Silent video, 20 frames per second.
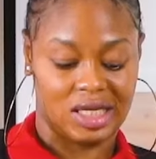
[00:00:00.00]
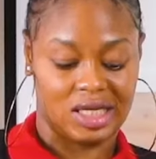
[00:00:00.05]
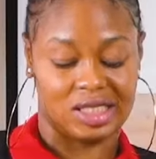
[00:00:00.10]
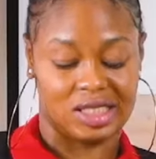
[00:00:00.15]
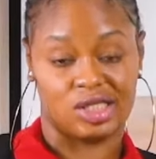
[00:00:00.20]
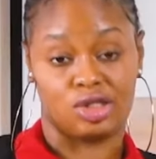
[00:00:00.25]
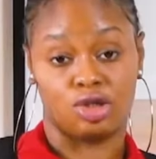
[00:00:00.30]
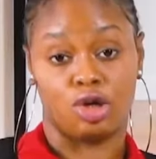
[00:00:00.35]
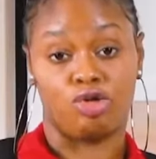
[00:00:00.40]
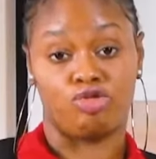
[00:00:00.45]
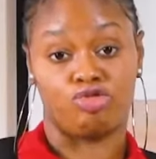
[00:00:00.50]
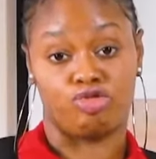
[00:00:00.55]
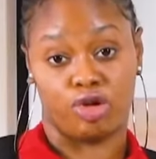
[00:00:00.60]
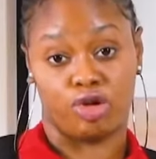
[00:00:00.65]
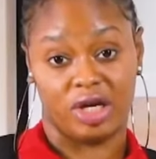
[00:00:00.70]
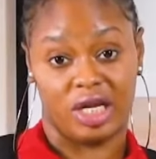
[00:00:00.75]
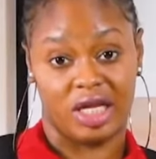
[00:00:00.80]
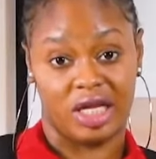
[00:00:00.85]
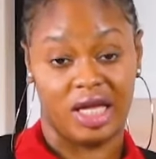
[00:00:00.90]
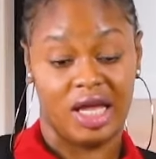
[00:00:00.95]
It's not
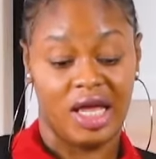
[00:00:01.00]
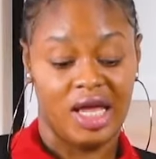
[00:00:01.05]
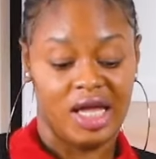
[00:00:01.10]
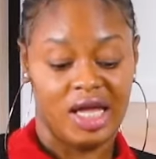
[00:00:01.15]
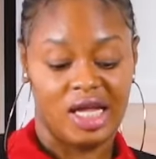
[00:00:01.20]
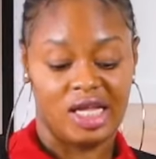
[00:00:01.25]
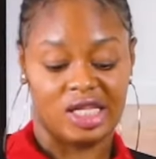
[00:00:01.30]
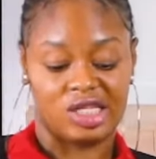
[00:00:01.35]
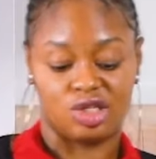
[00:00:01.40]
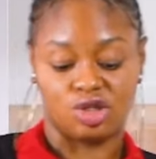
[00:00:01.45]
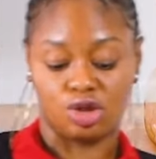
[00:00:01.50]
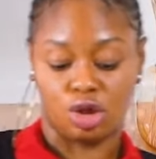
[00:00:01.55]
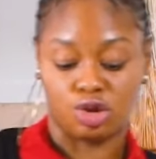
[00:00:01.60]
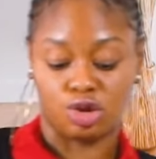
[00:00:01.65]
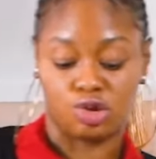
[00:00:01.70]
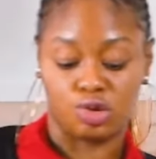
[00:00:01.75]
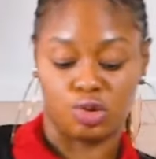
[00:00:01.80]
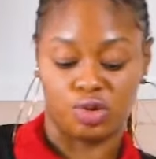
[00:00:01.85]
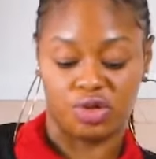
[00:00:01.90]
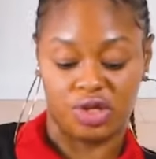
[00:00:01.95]
runny, it's not
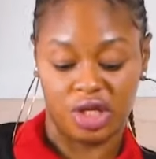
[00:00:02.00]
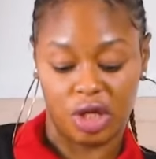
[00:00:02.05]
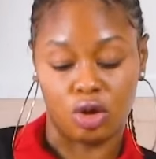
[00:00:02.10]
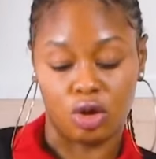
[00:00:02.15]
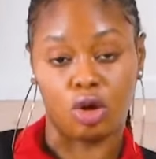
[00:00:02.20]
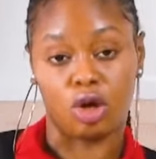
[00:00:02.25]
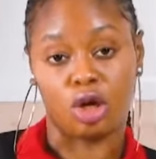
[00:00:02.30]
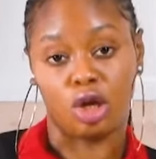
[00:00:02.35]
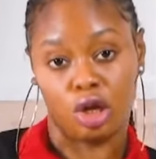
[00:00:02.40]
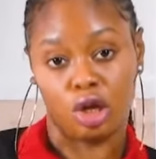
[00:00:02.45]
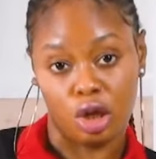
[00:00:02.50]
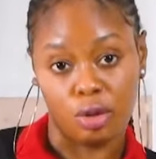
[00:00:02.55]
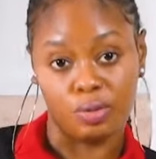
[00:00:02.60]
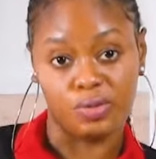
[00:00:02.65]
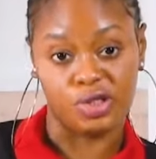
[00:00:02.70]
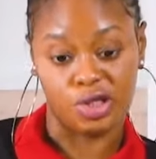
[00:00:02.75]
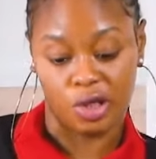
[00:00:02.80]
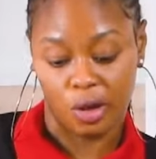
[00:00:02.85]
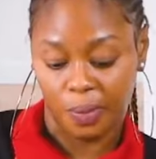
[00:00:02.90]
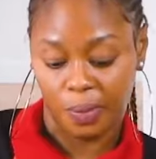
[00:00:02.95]
too thick or
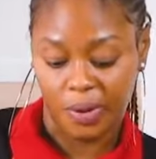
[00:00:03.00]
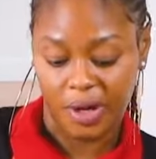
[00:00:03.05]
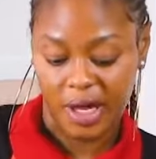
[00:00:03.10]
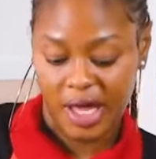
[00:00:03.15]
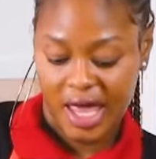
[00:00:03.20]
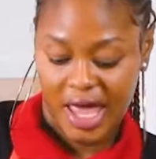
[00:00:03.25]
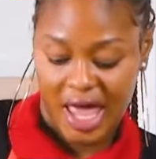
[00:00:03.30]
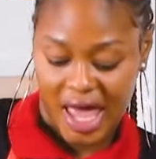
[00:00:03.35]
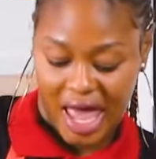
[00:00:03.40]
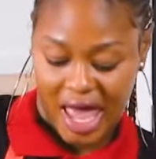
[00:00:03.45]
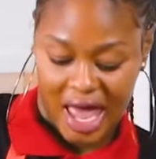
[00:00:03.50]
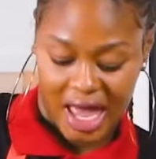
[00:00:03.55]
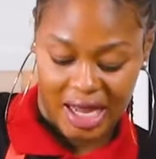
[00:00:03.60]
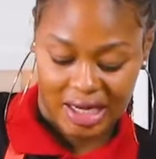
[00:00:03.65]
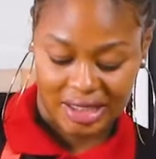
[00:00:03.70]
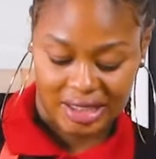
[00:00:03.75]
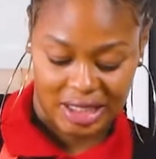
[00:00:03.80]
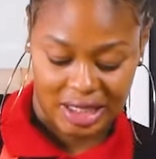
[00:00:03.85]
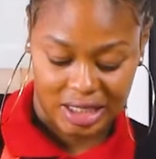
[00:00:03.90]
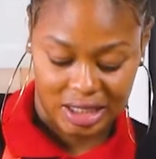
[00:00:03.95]
clumped up,
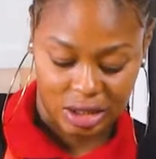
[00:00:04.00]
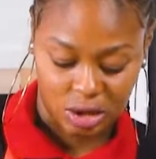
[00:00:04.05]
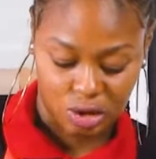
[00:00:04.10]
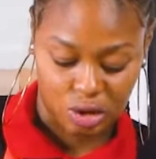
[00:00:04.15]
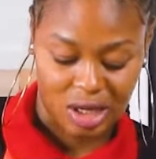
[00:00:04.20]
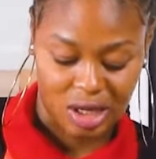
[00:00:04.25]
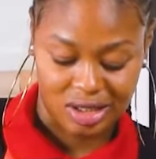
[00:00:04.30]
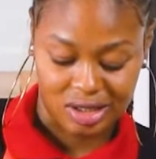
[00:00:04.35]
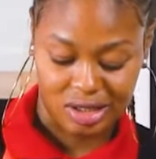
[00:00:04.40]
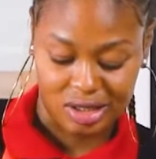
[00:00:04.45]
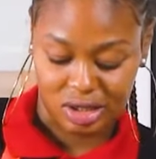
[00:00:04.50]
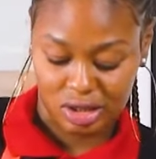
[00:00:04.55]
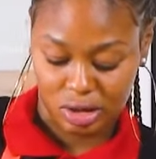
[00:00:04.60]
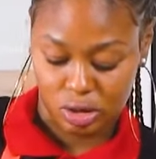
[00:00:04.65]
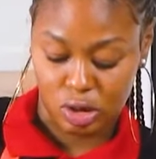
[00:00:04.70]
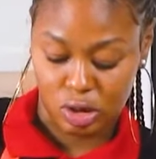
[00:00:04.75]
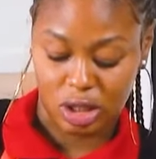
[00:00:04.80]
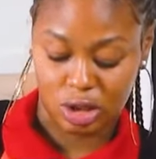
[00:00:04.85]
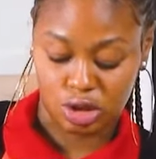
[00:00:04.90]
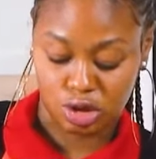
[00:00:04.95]
and then you
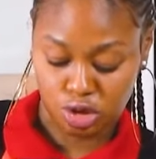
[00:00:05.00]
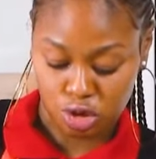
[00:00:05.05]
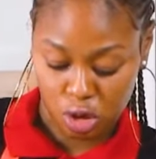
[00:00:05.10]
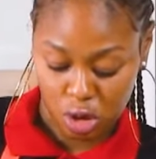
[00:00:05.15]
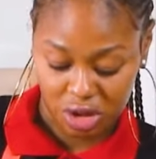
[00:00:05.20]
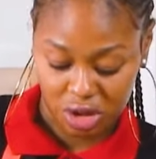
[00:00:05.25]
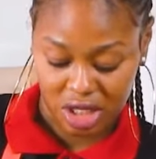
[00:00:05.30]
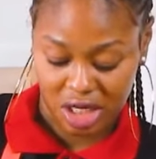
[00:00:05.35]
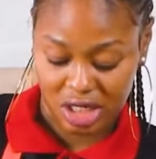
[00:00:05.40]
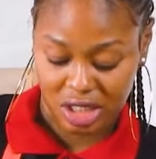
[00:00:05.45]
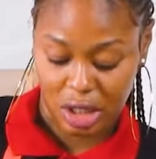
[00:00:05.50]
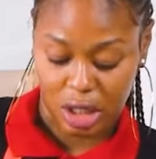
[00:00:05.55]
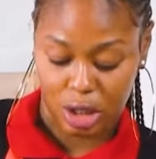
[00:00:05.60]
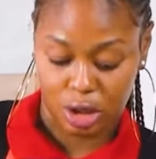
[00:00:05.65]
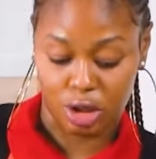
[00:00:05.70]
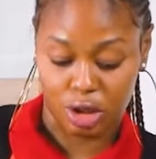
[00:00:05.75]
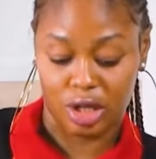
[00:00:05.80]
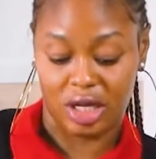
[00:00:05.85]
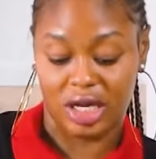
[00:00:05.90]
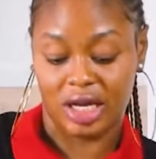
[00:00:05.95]
are sure that you're
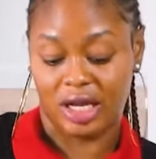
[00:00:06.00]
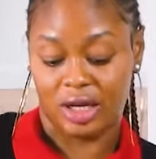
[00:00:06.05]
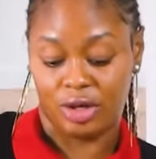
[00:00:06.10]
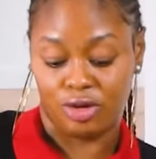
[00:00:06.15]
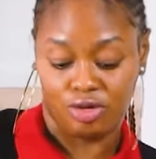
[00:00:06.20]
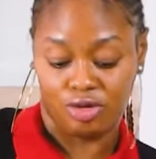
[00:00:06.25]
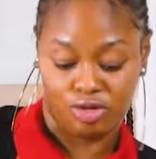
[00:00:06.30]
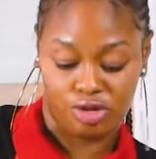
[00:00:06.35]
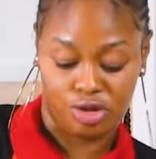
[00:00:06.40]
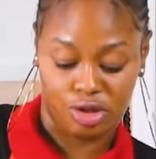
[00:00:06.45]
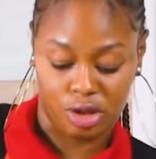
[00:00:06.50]
going to get a good